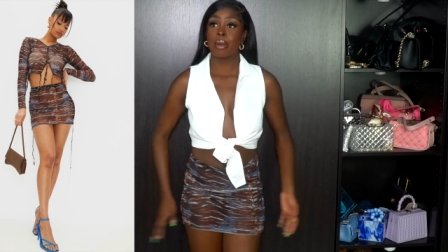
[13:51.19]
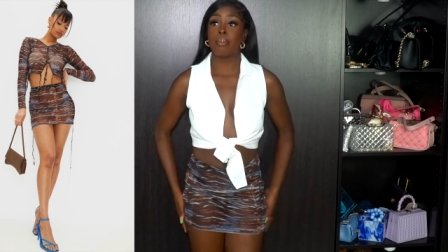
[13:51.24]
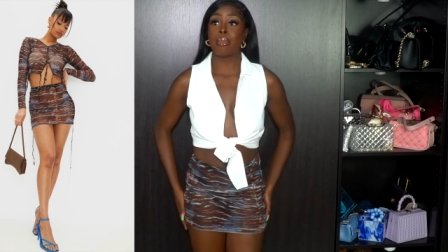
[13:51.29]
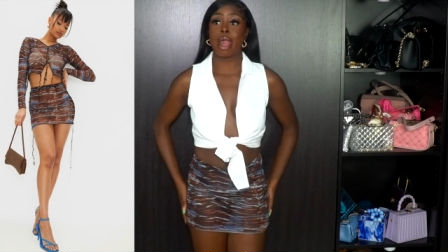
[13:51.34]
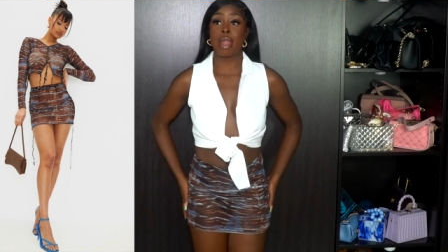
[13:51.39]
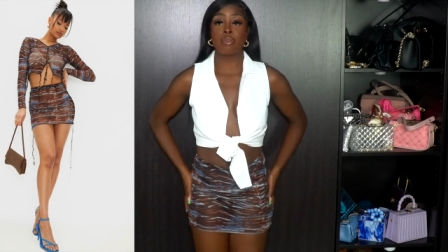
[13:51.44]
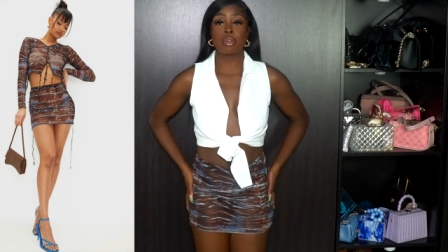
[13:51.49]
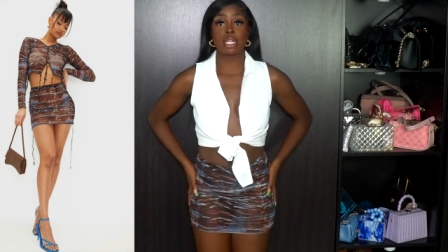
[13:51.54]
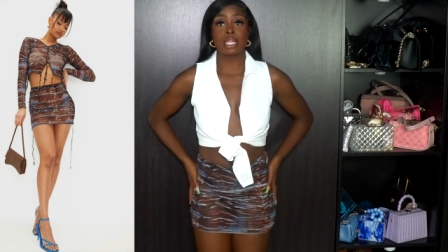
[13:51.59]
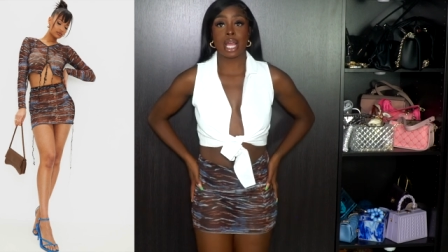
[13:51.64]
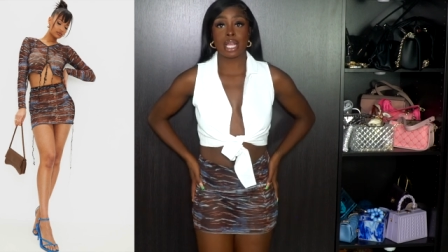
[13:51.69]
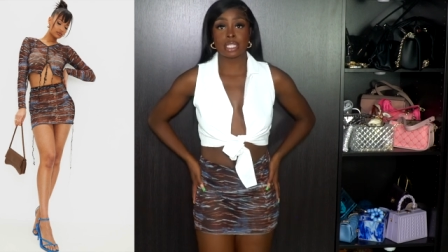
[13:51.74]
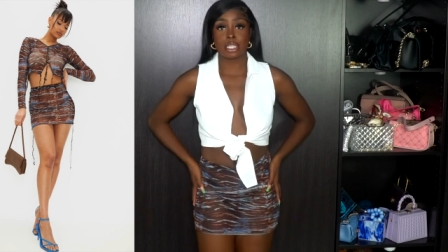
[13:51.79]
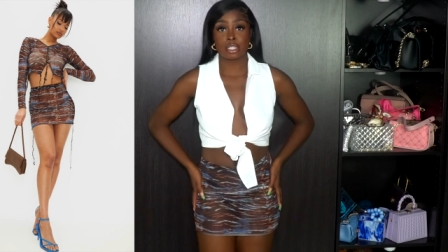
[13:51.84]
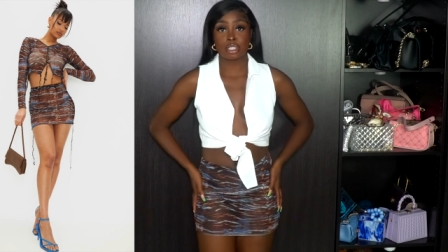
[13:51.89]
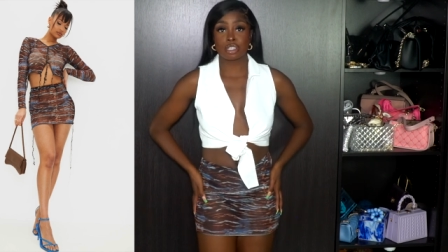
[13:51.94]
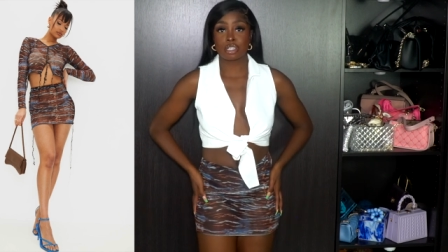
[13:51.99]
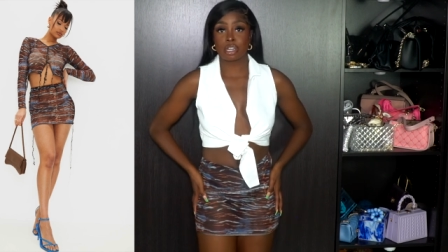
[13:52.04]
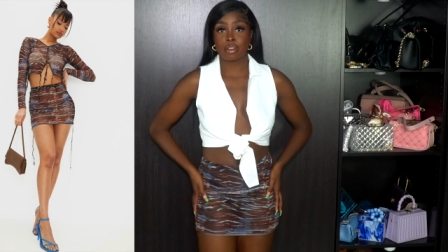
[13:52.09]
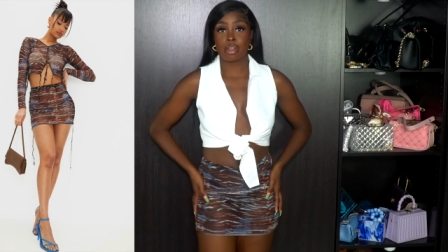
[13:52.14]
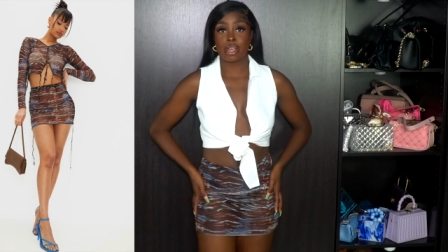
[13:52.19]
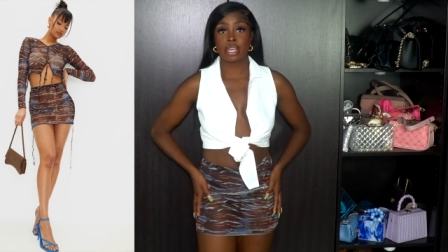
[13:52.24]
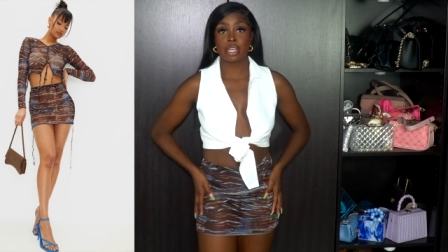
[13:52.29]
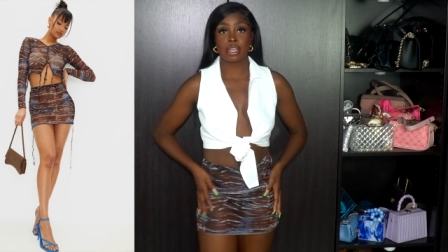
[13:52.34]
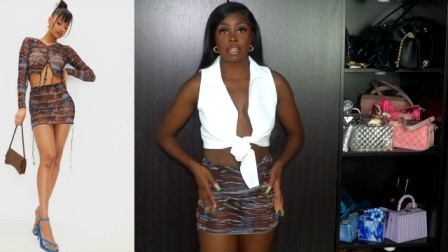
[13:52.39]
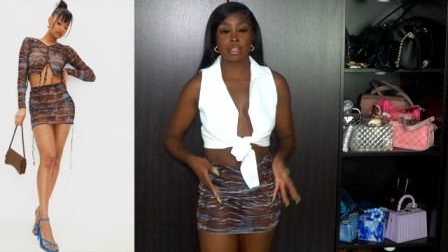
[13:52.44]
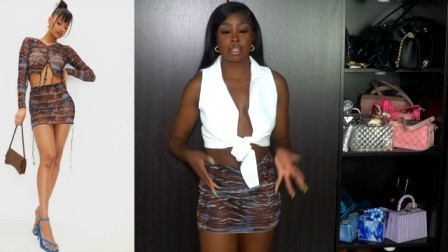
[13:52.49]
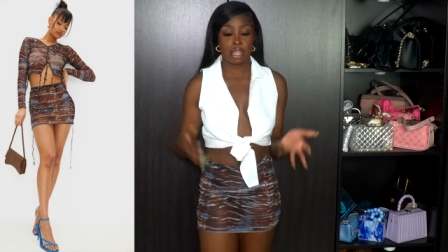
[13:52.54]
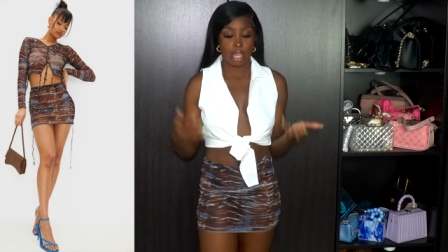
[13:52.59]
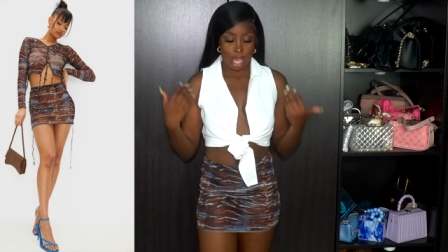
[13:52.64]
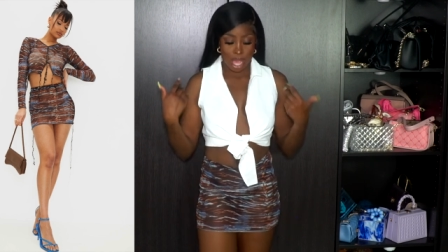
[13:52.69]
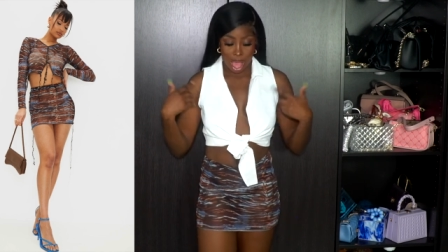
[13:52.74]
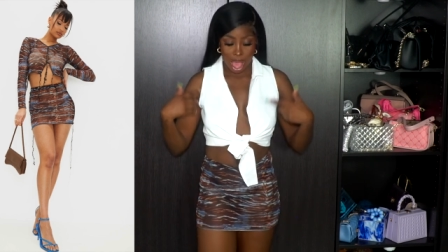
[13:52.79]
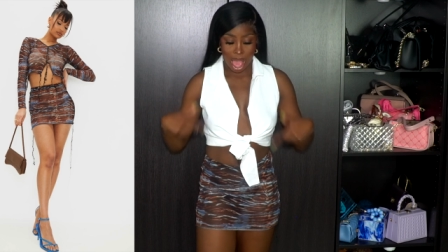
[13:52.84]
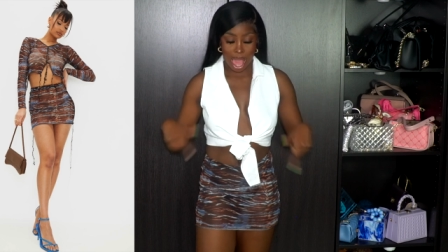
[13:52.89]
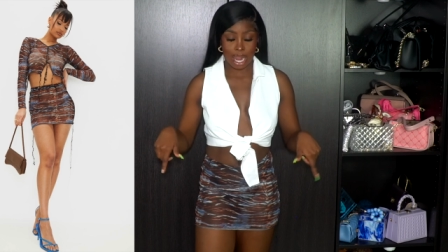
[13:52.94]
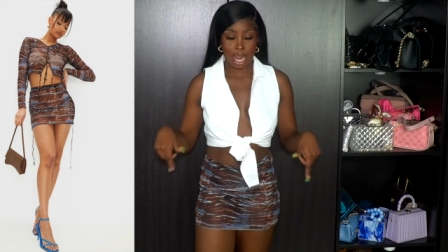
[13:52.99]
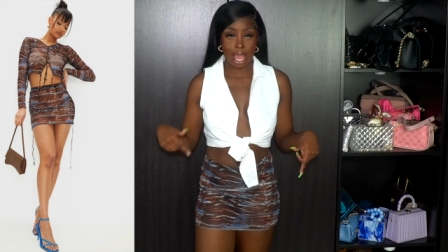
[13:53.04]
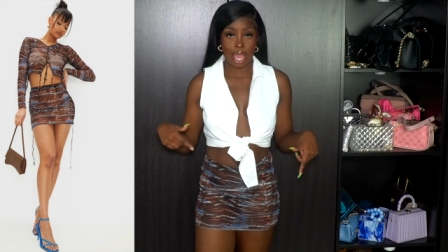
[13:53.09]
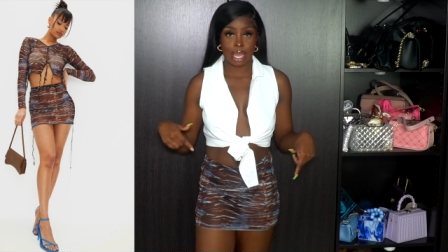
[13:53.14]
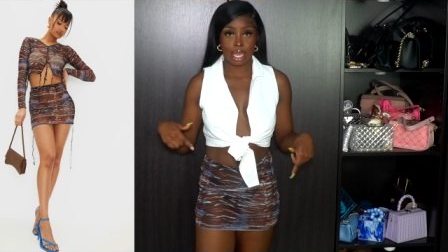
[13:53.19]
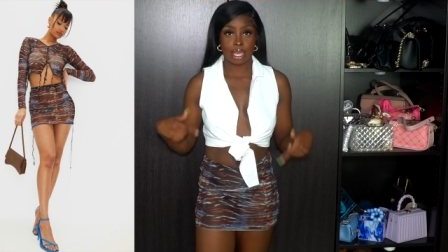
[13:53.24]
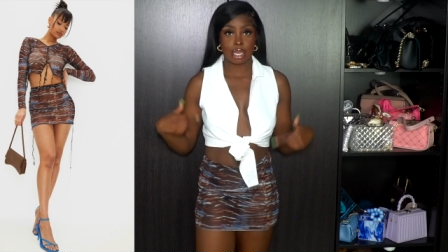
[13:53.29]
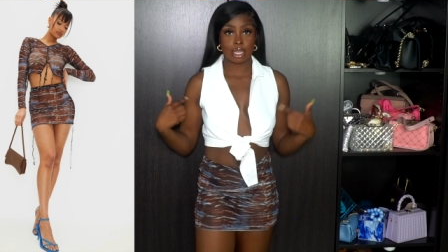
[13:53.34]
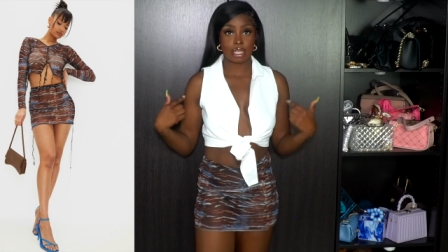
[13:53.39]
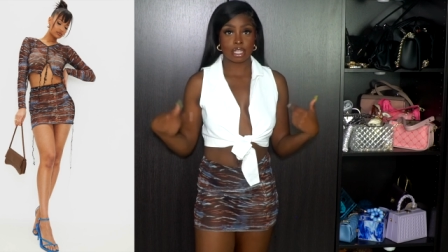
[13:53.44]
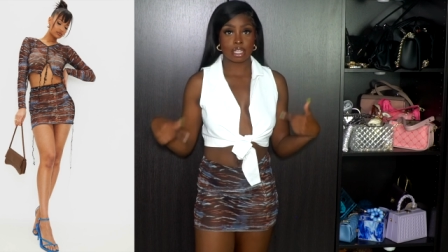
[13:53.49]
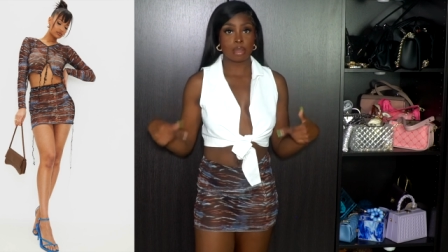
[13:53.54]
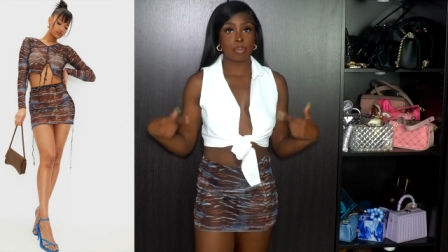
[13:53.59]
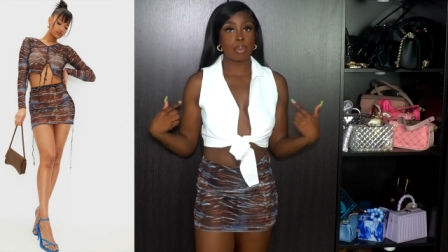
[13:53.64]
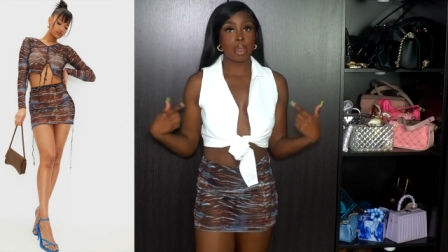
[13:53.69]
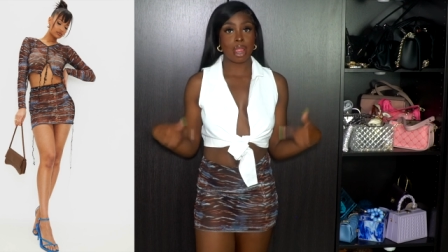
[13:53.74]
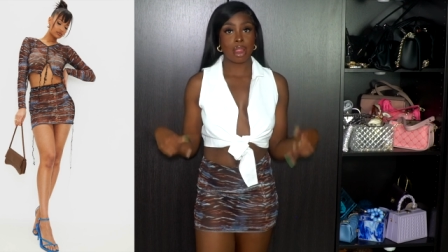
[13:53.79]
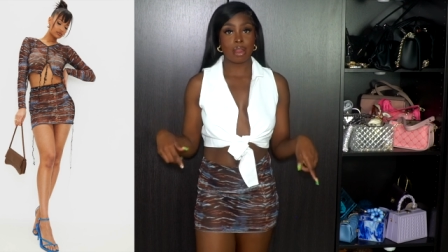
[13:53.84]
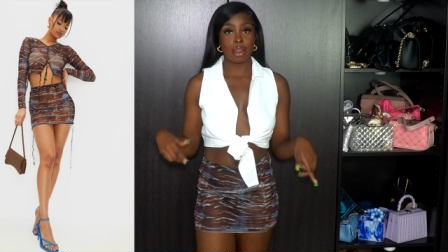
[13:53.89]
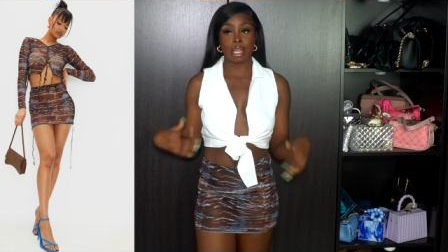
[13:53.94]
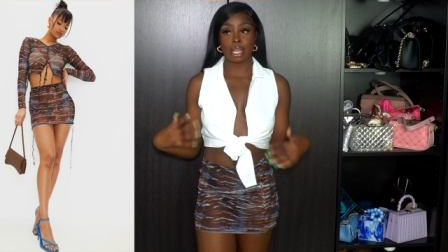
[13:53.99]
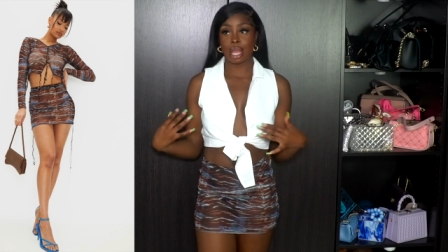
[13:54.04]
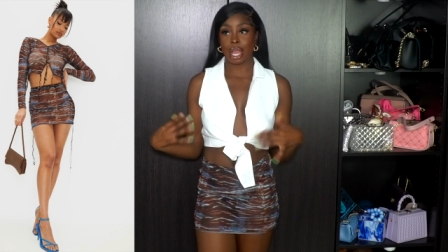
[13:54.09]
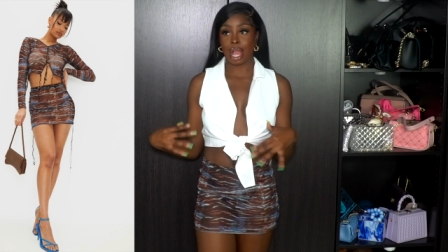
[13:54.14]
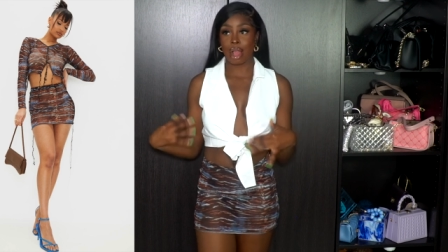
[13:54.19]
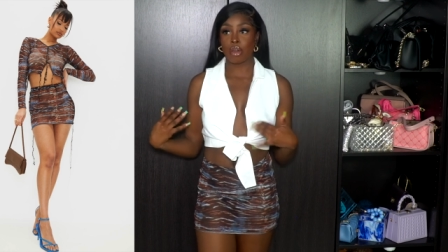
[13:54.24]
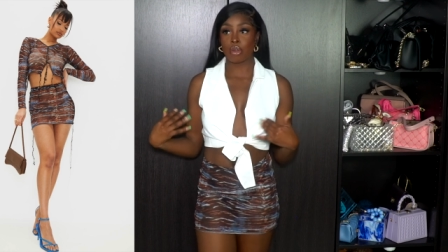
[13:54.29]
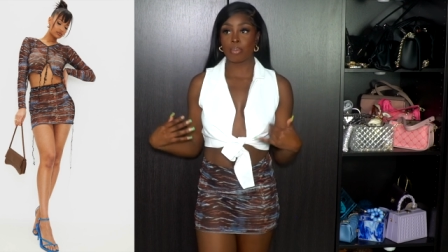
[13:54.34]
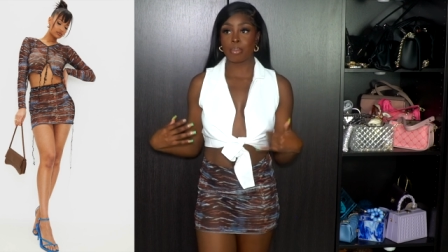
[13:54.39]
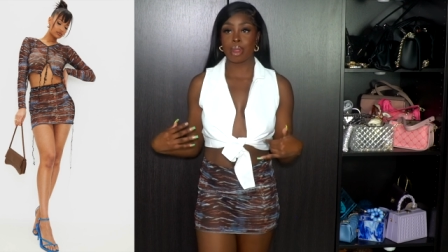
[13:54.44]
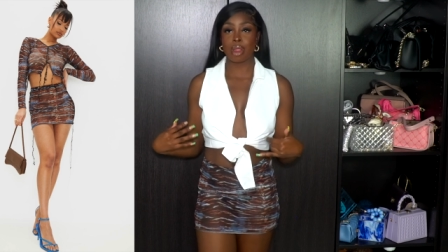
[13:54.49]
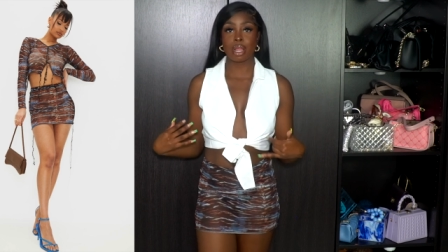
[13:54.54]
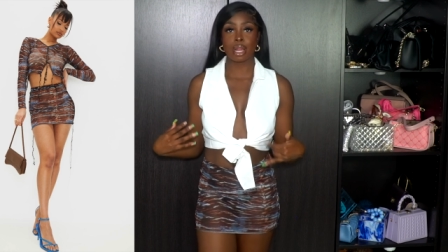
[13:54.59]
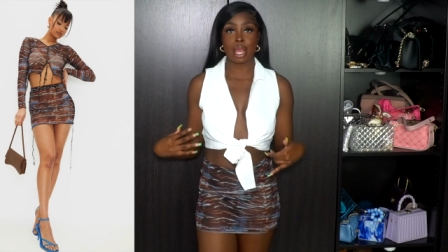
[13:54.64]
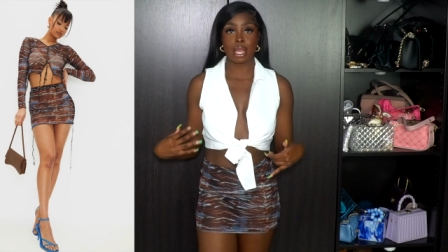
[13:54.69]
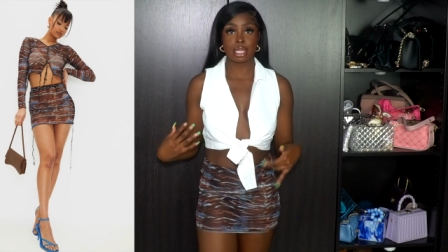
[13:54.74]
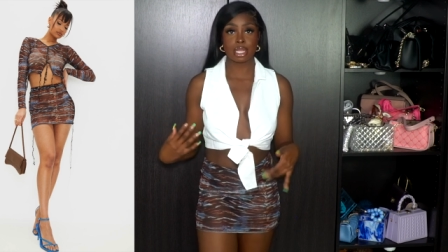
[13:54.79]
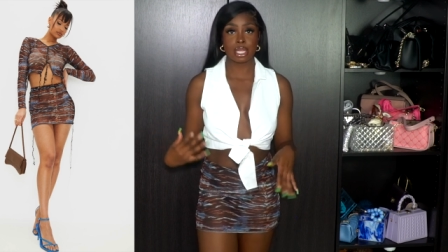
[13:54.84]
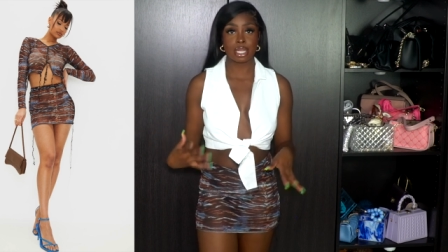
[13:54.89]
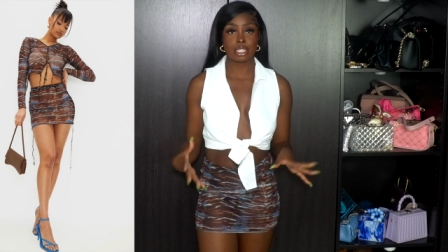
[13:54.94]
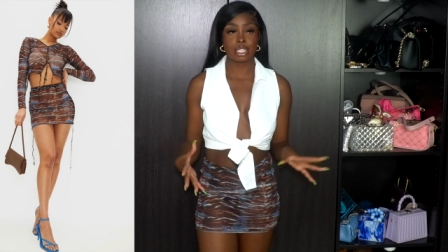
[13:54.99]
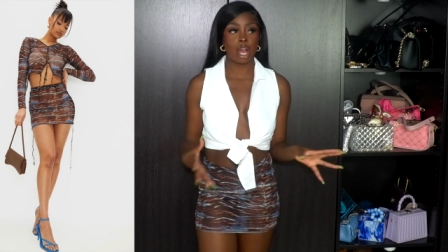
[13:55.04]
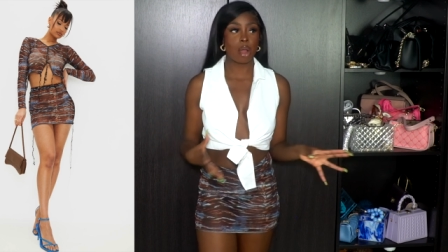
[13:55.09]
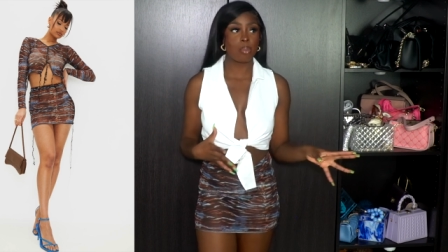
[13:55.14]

But I really like this skirt right here. I like the pairing, like I would pair it like this.